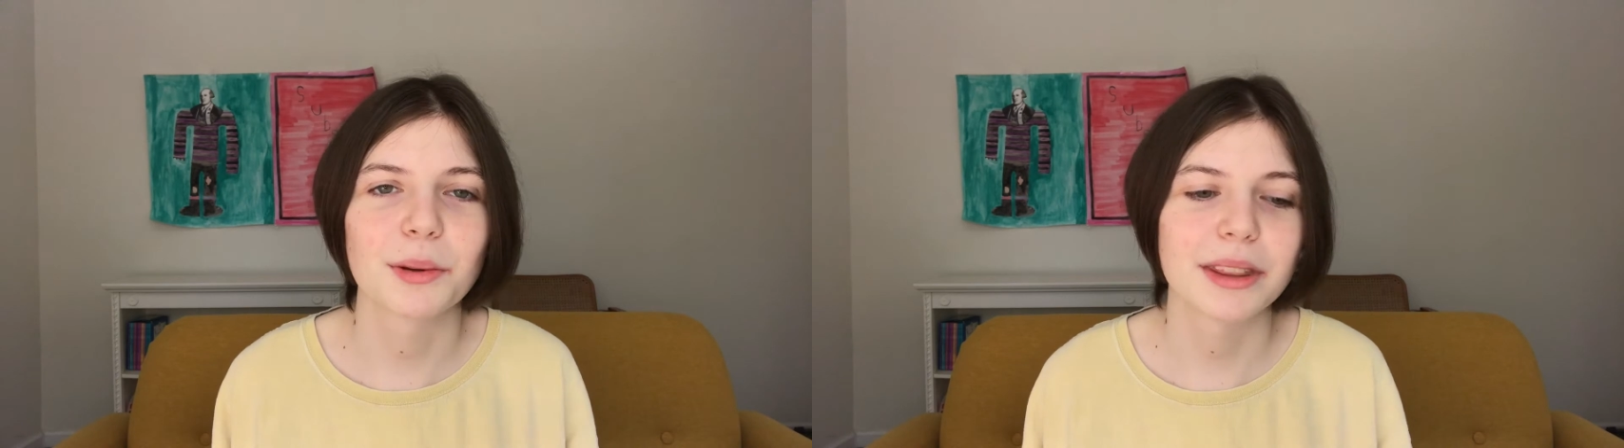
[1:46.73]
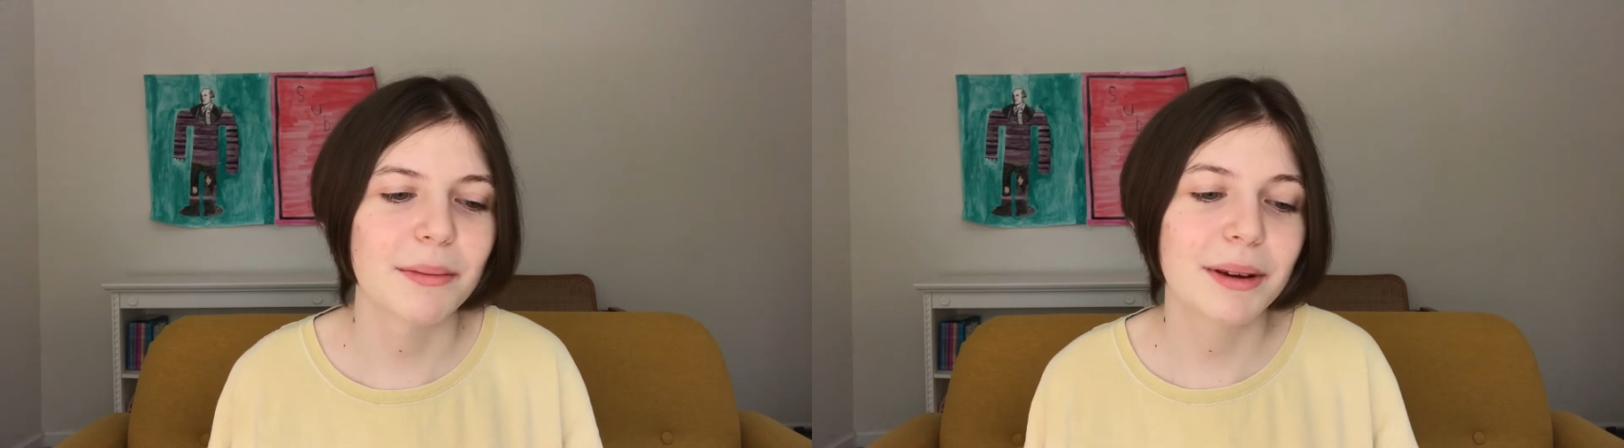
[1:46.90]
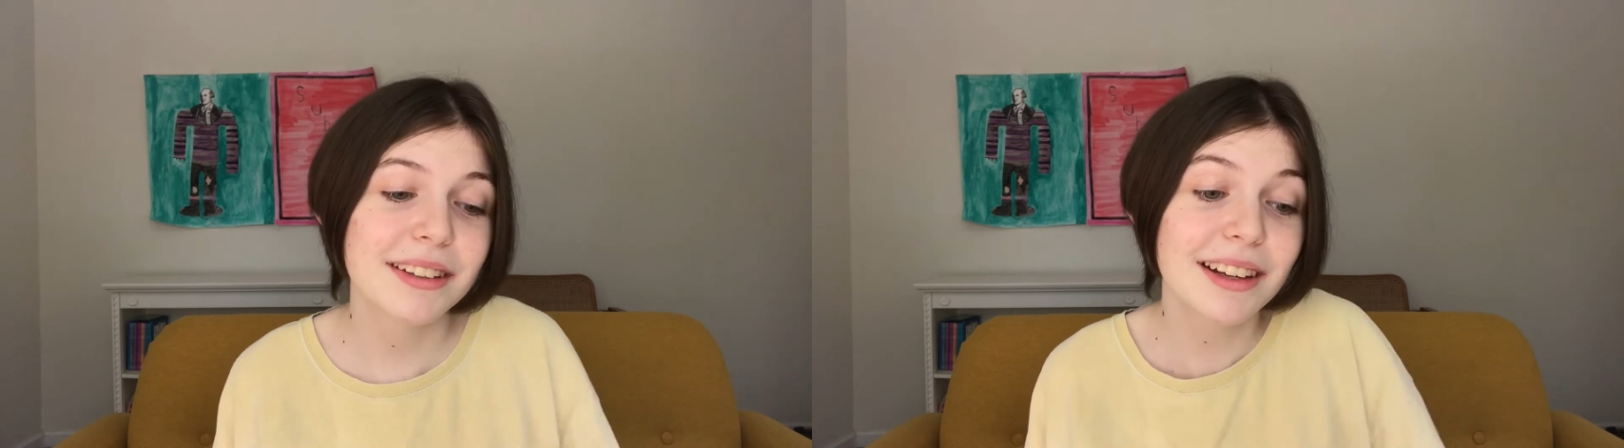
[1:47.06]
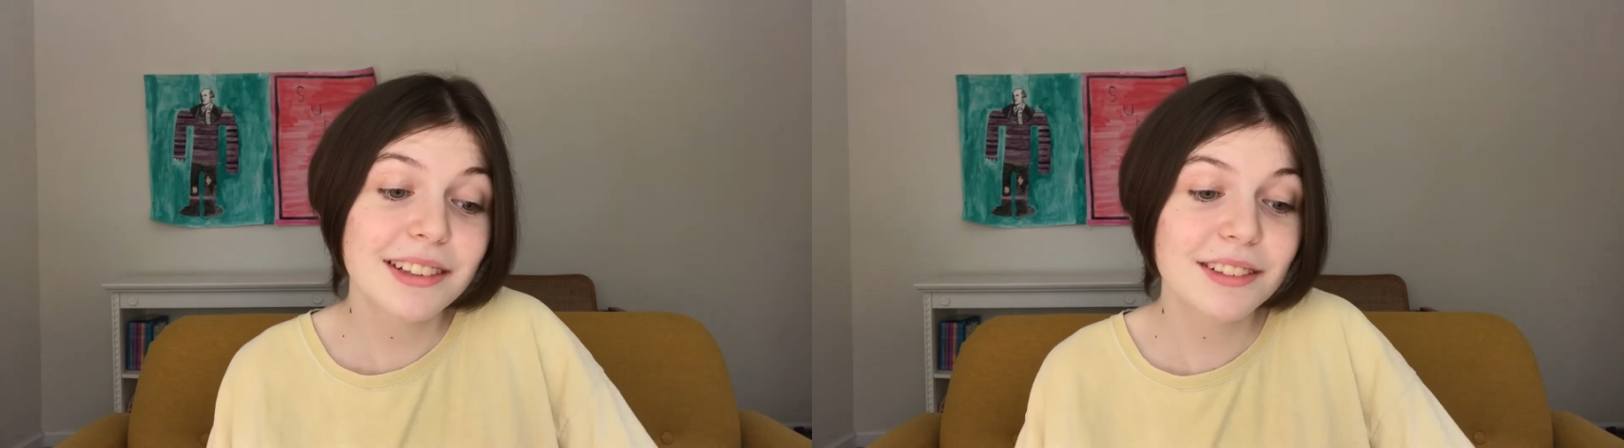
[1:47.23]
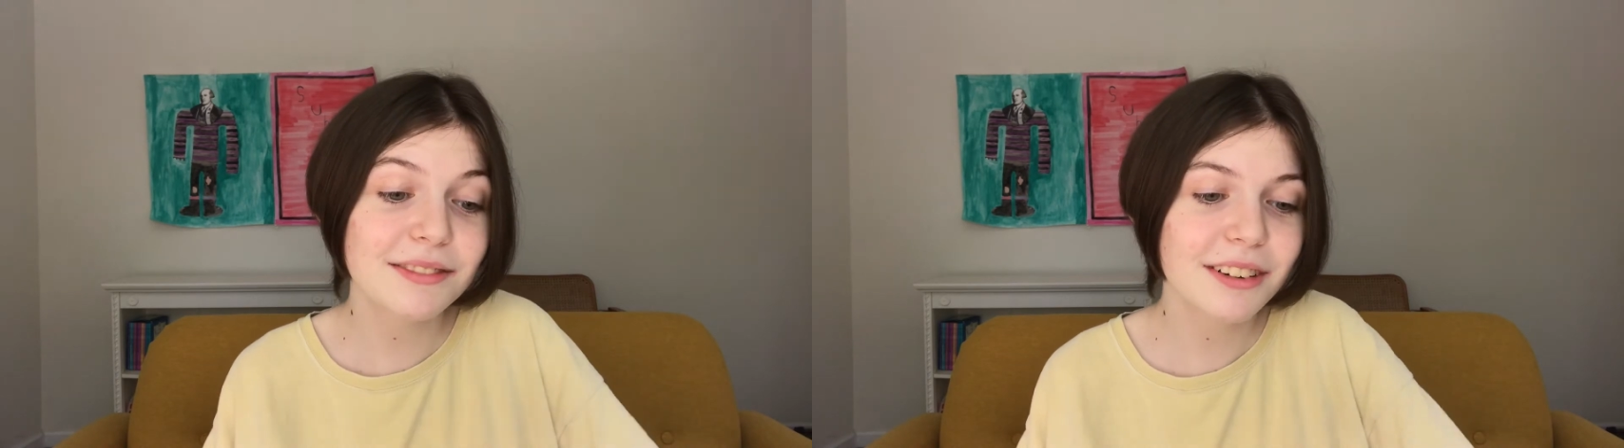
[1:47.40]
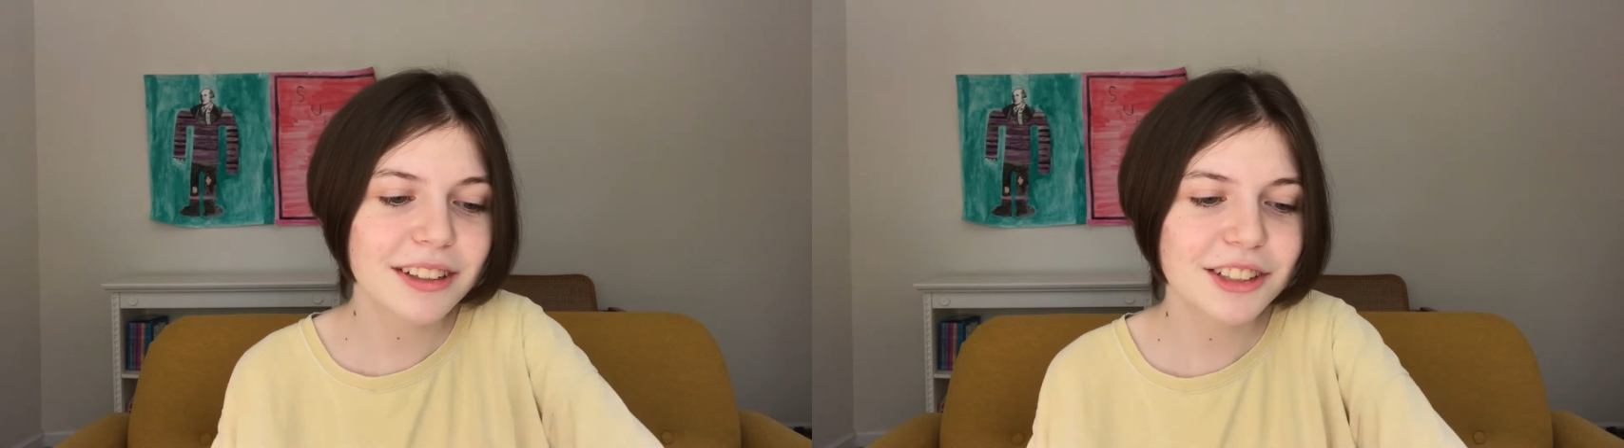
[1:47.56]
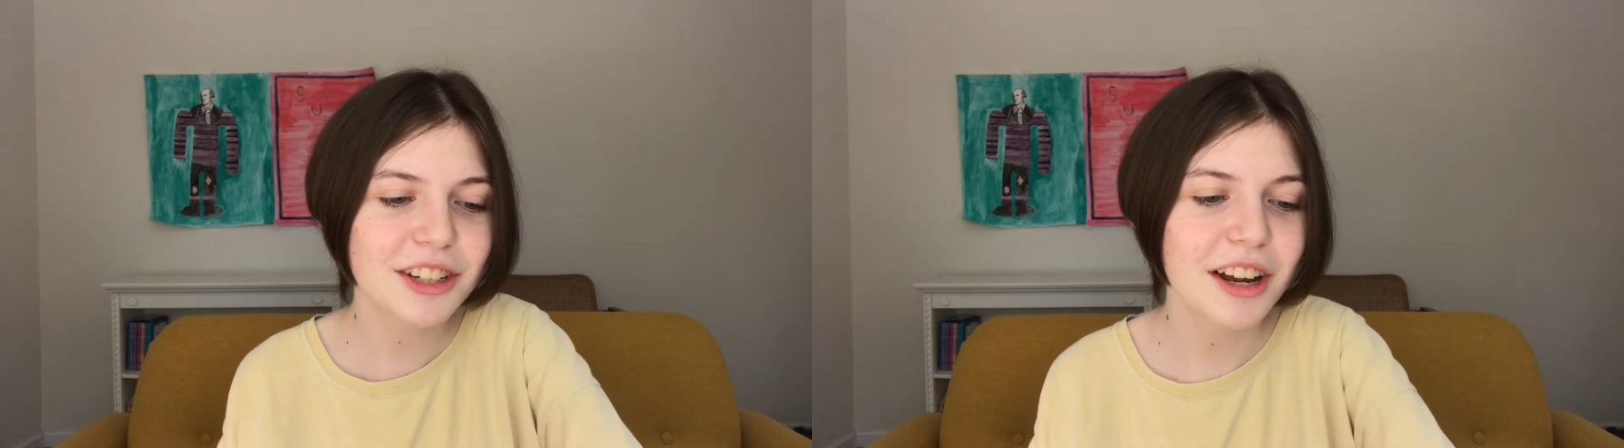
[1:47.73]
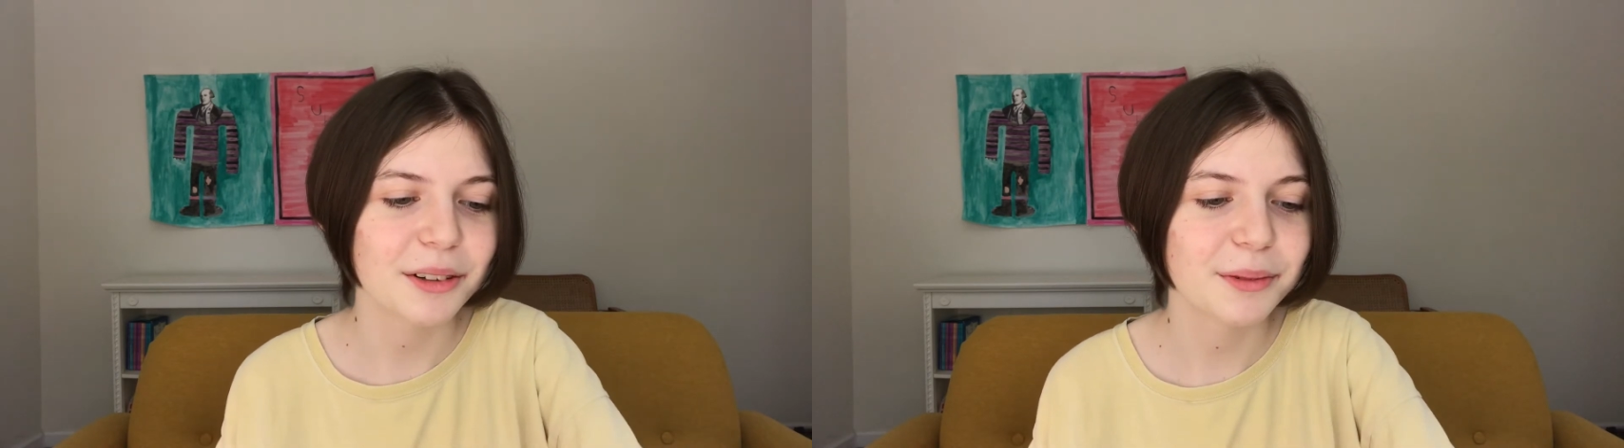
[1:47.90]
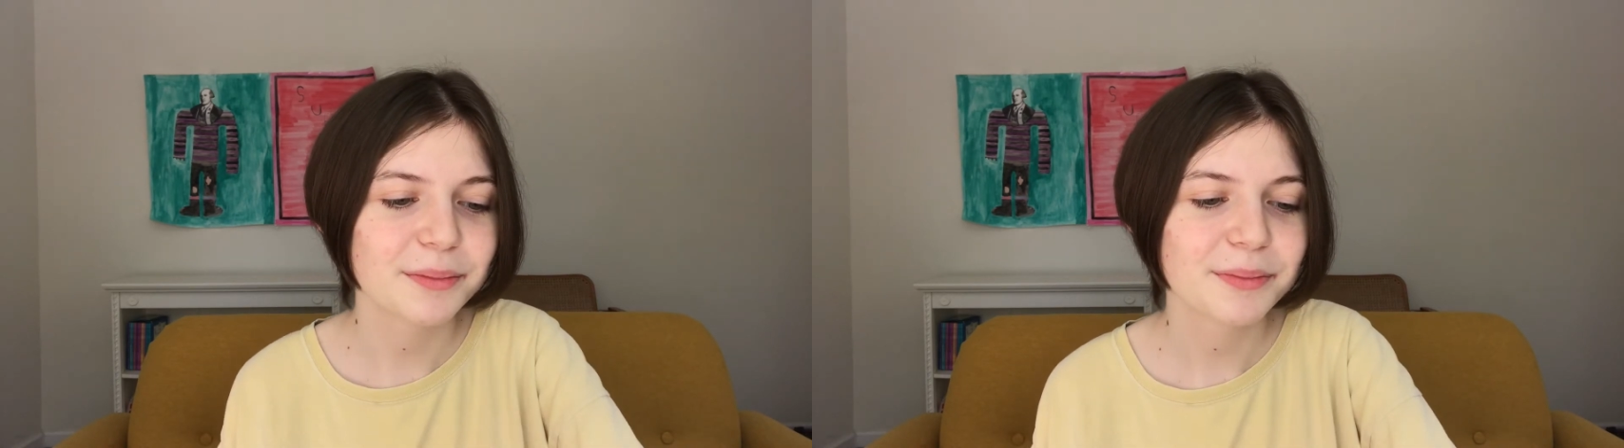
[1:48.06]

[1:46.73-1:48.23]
with them. It's a fun show.